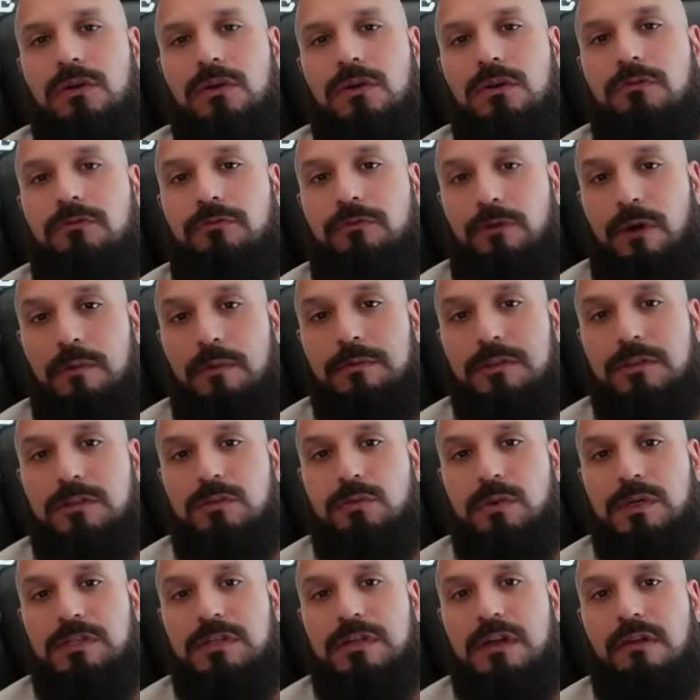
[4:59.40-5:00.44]
from the
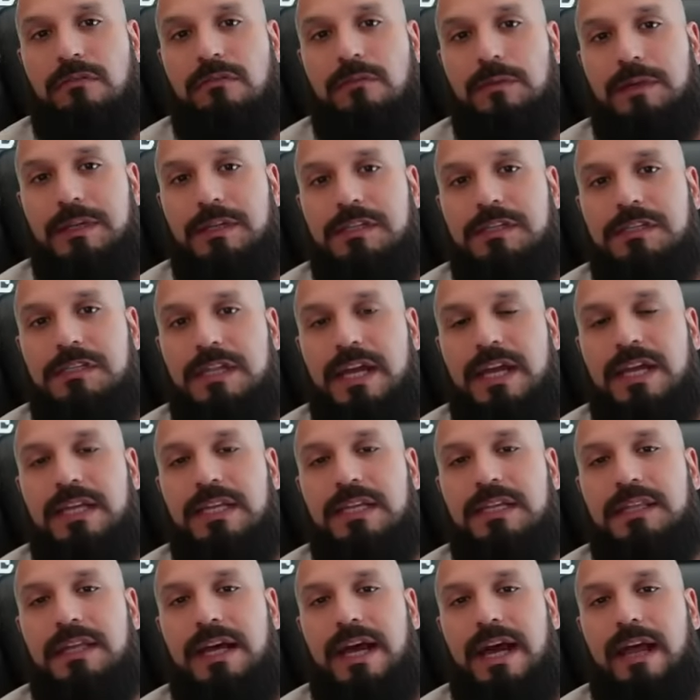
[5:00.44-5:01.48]
Swiss government
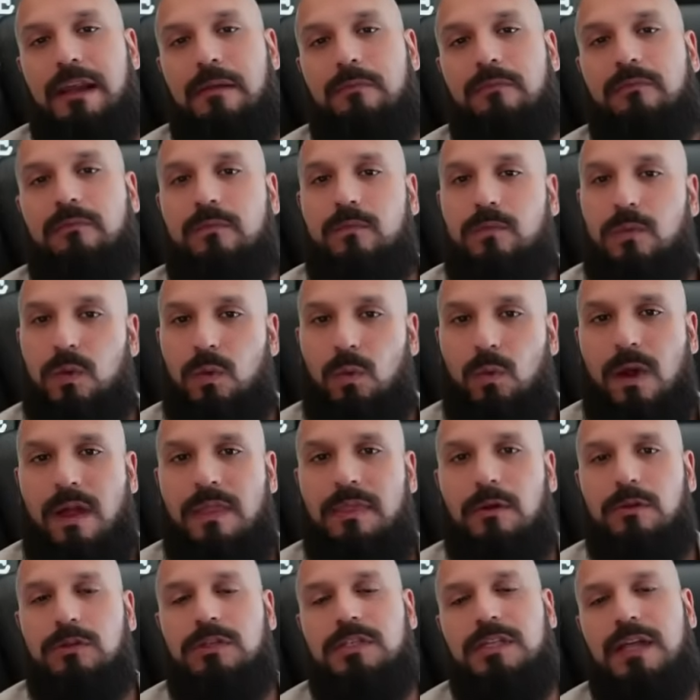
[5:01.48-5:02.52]
stating that when
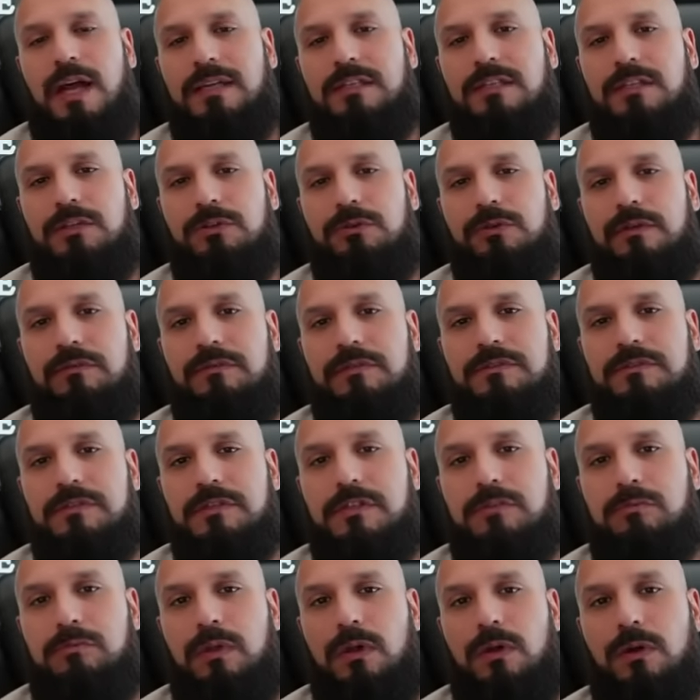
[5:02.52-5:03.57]
those toxic derivatives
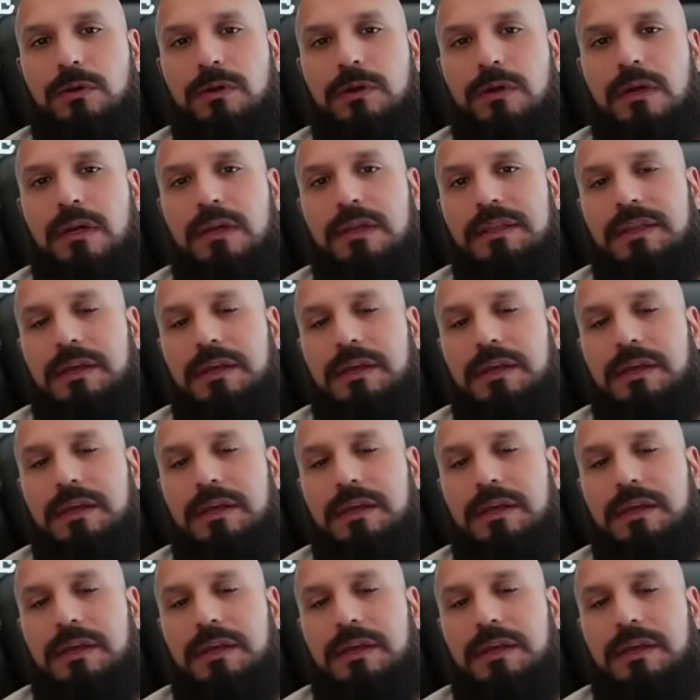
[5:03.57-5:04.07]
explode, they will